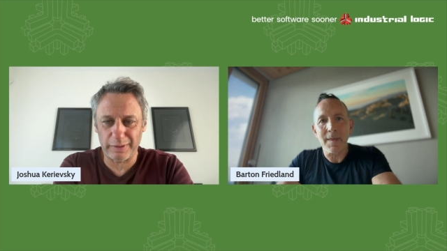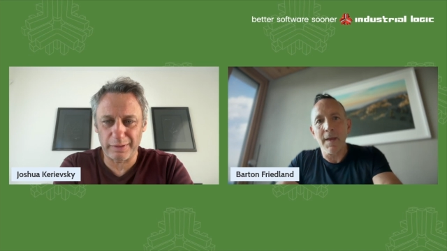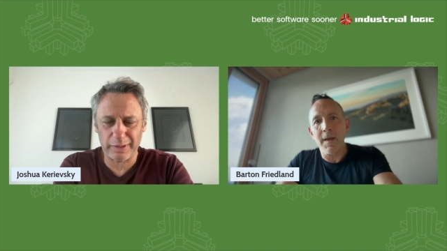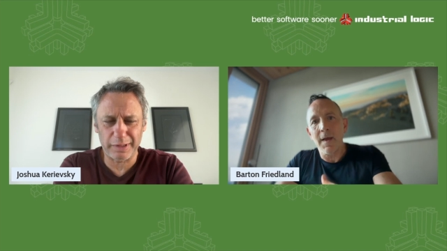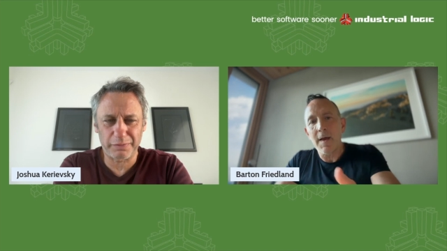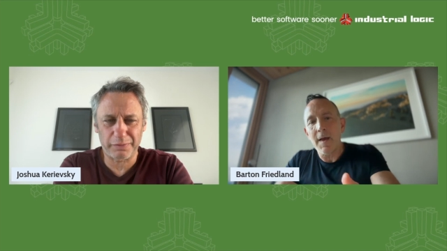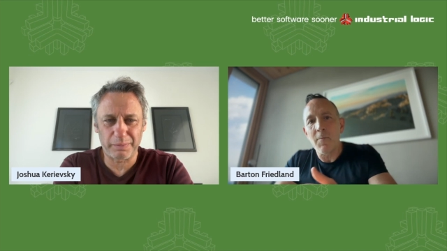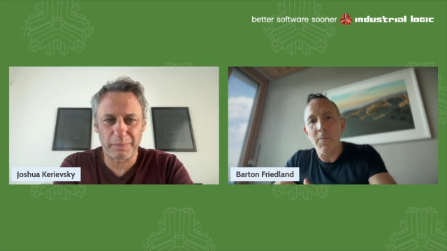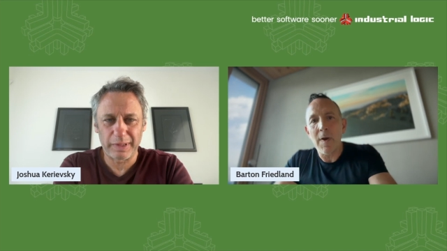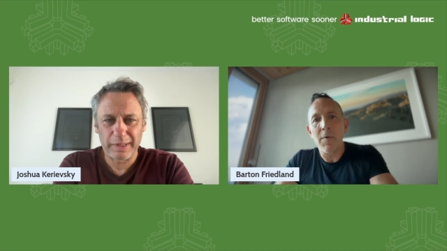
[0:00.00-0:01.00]
Speaker 1: looking
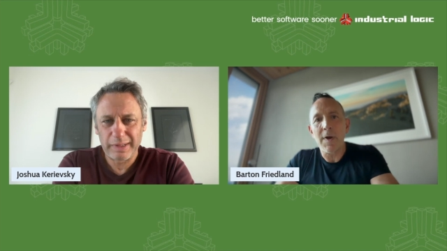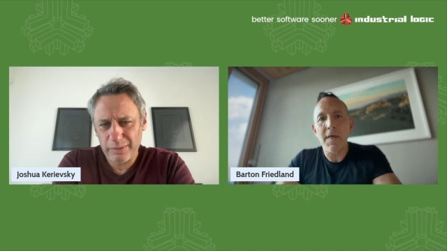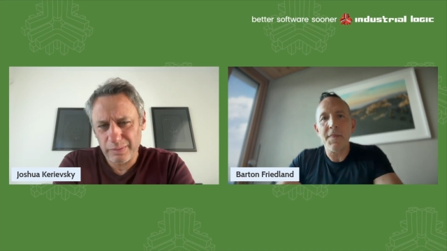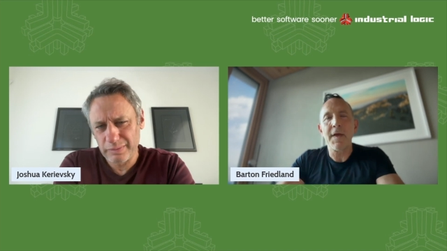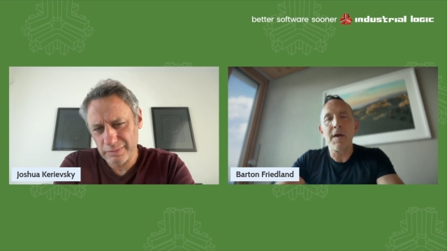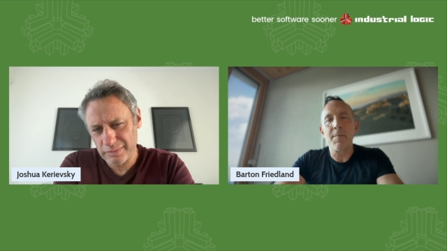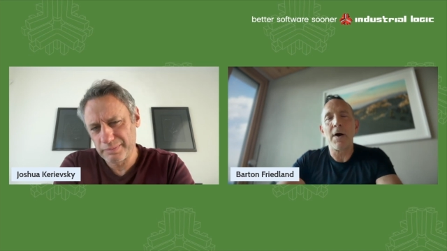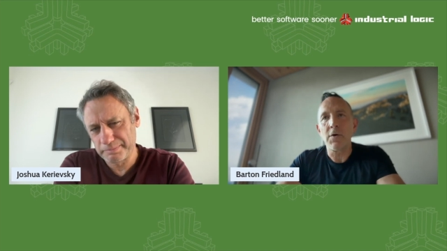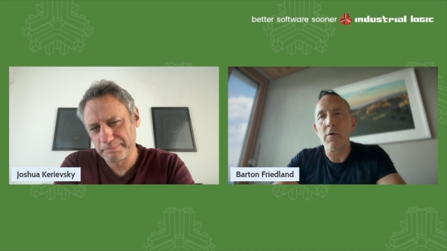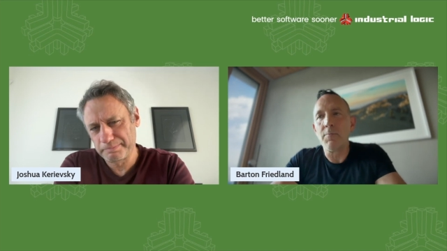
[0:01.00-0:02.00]
for.
Speaker 2: When I think
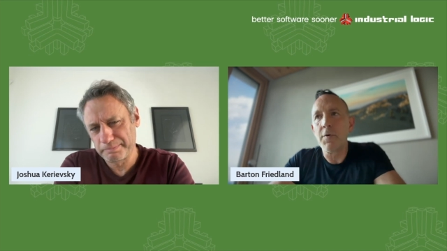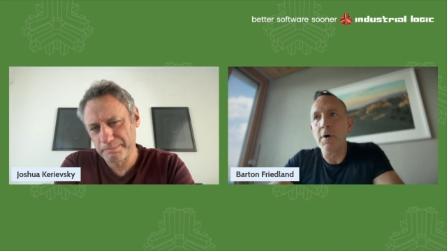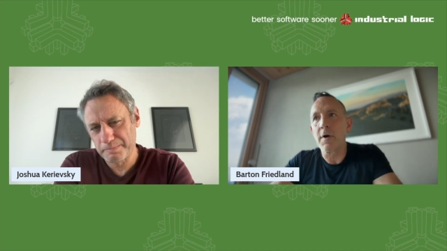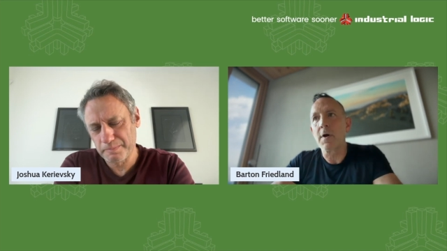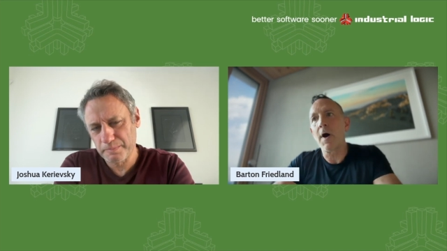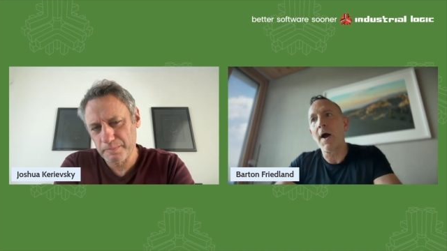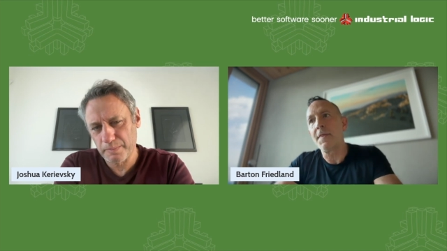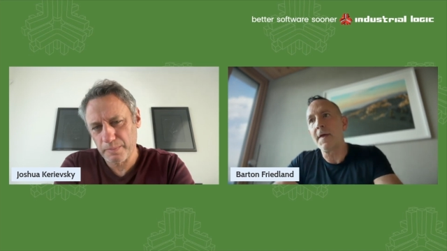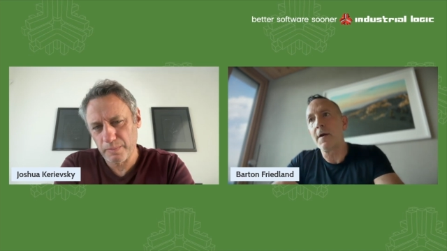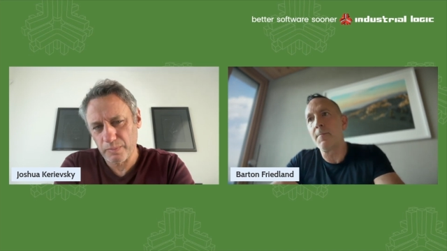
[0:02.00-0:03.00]
about your book, I
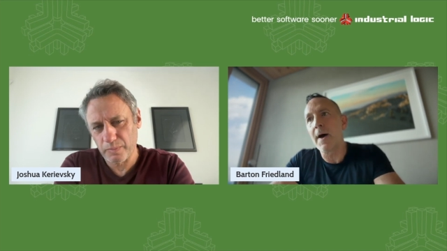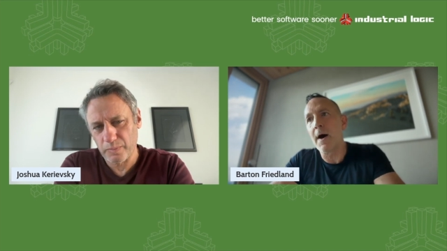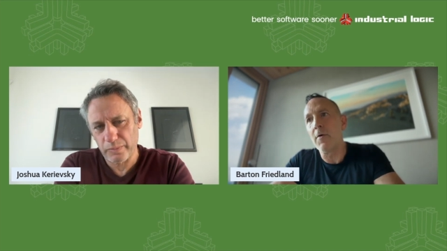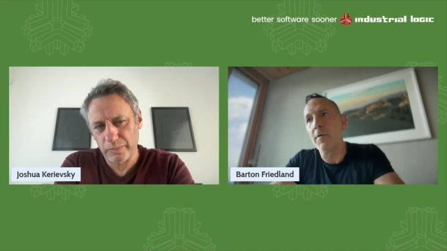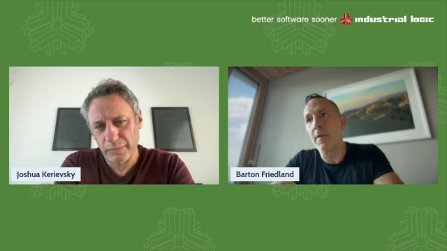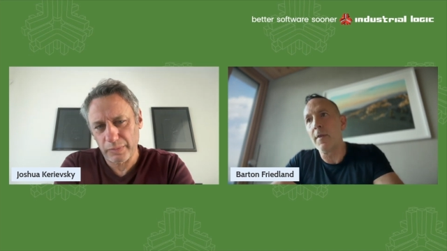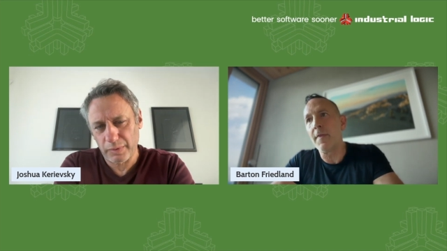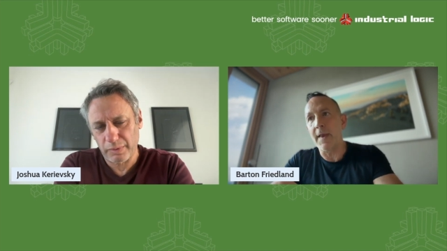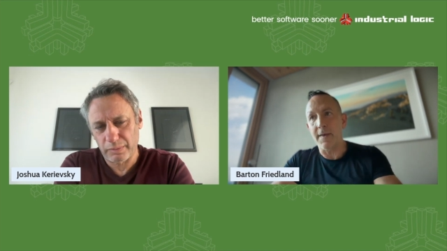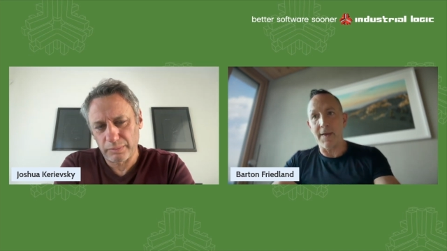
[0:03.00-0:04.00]
think about
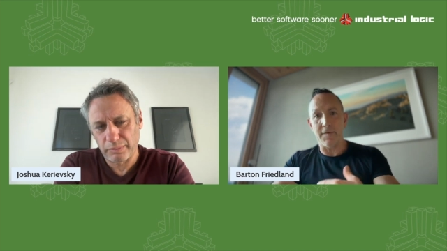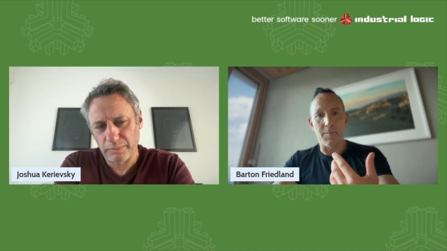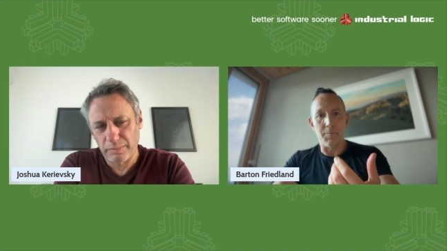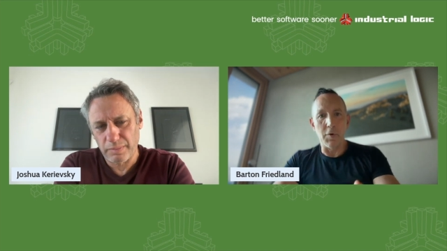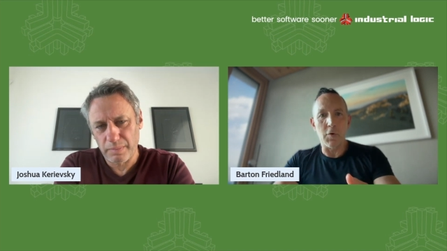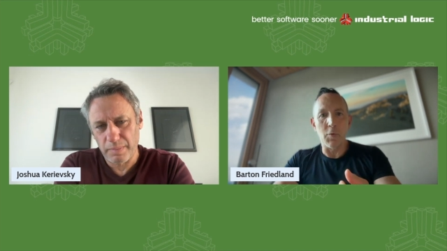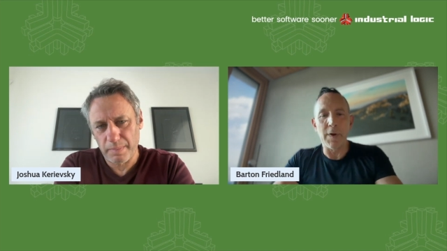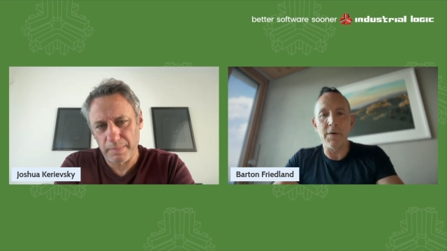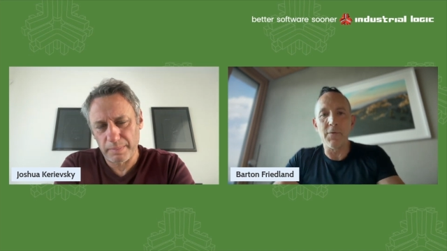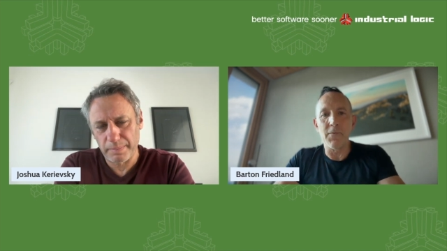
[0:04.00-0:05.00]
that it's a book
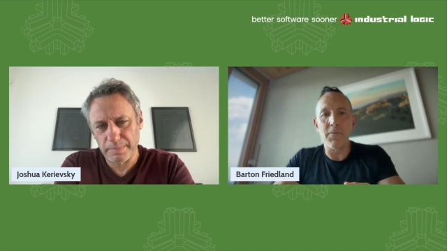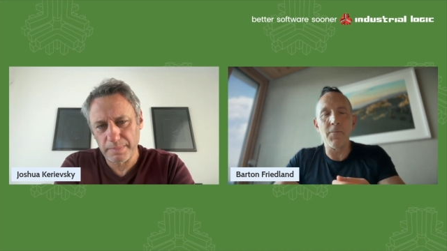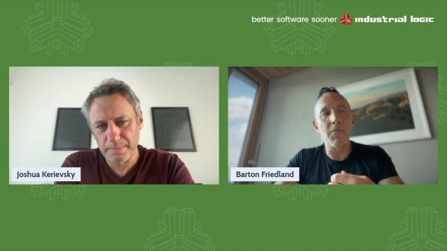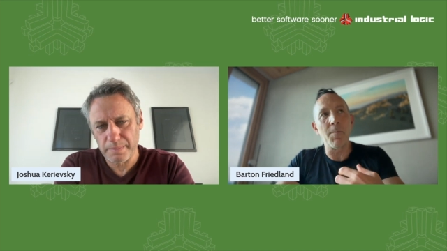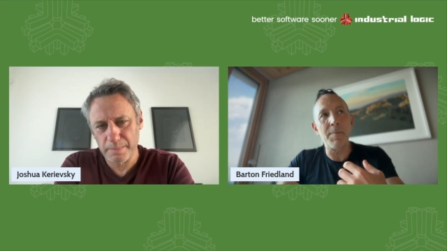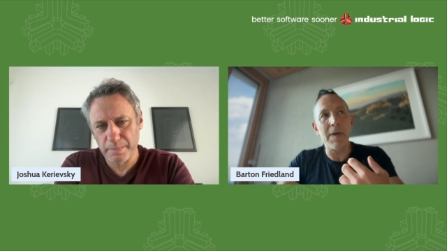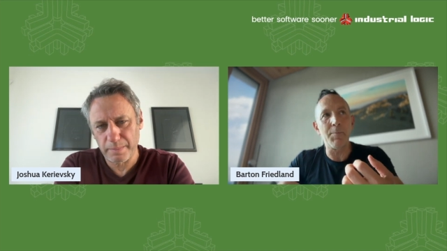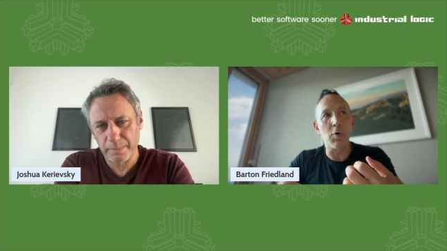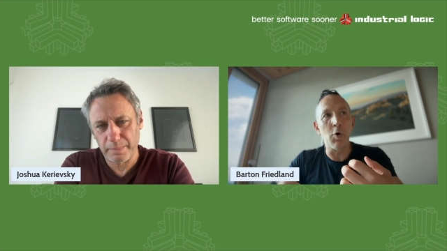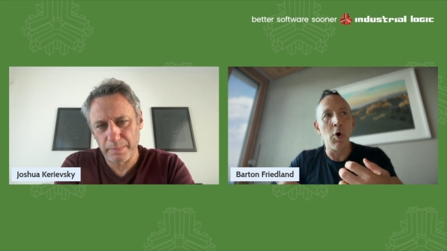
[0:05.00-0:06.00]
written for
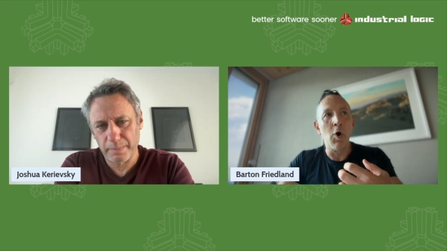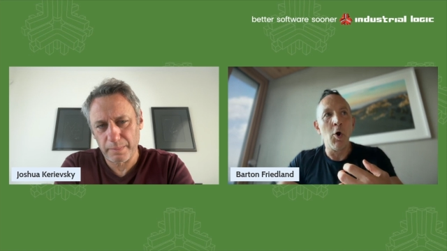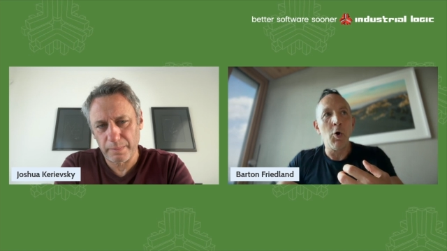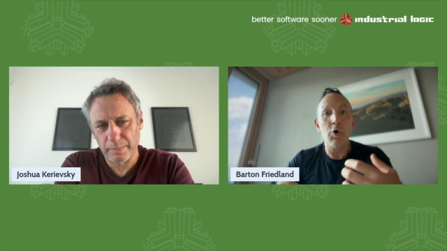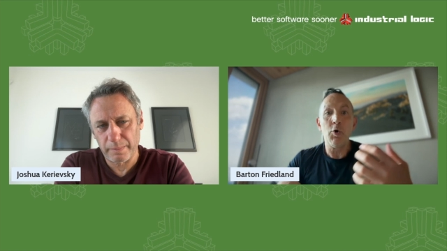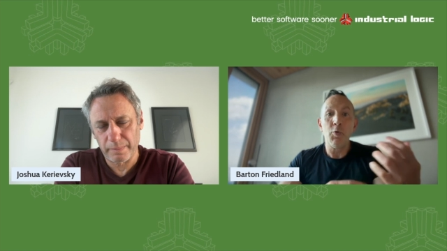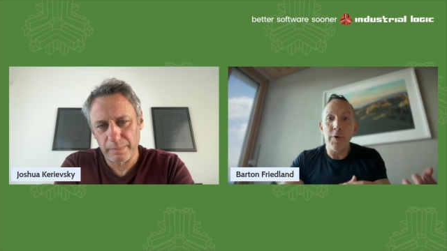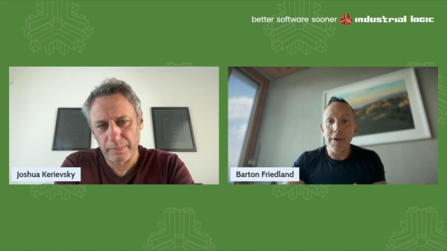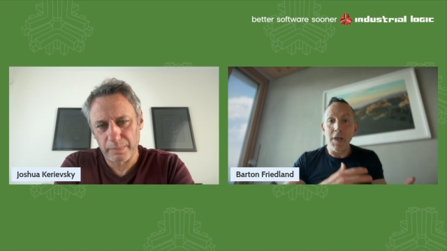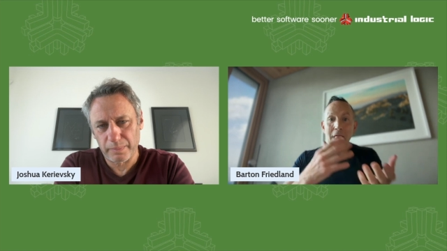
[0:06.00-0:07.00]
people who
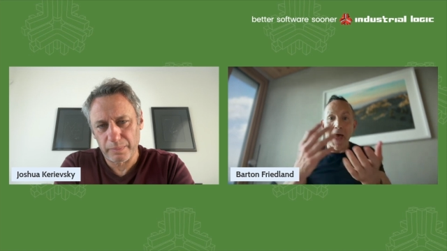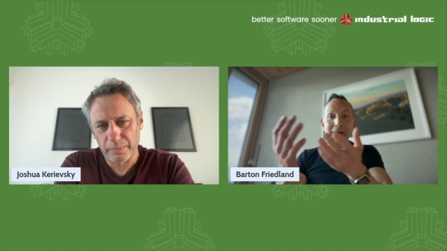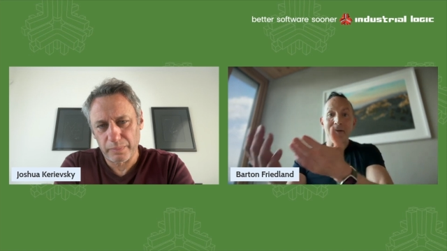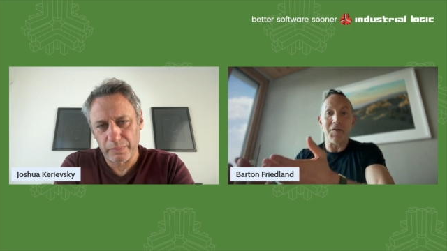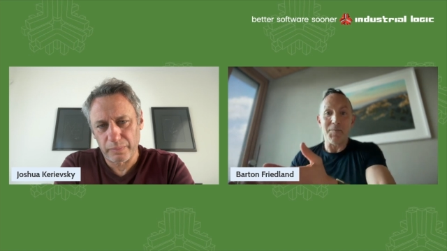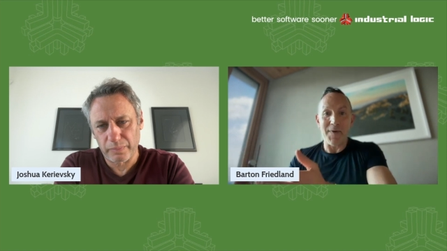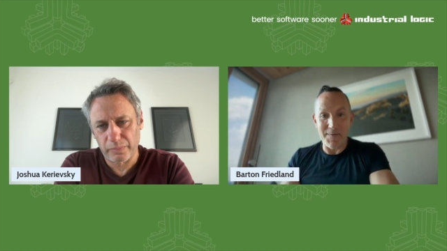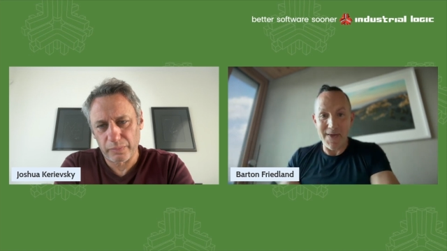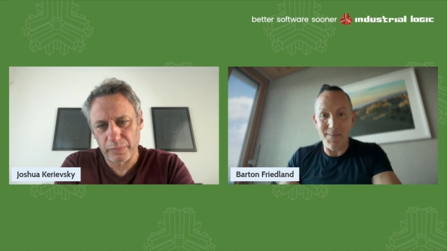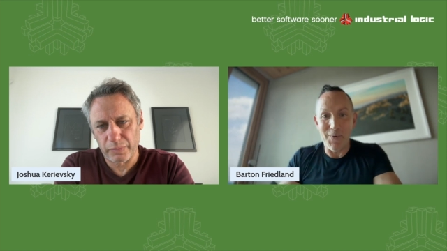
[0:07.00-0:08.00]
would like to be
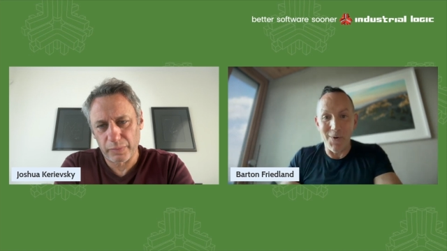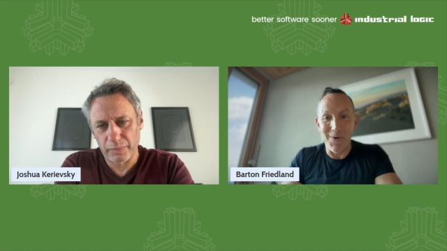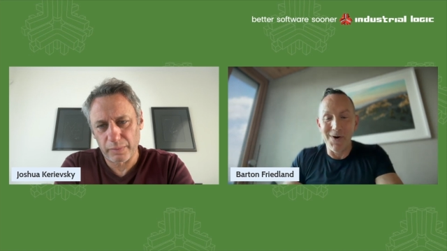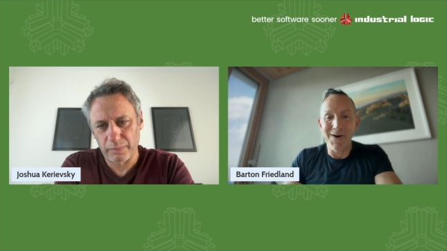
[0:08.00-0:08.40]
people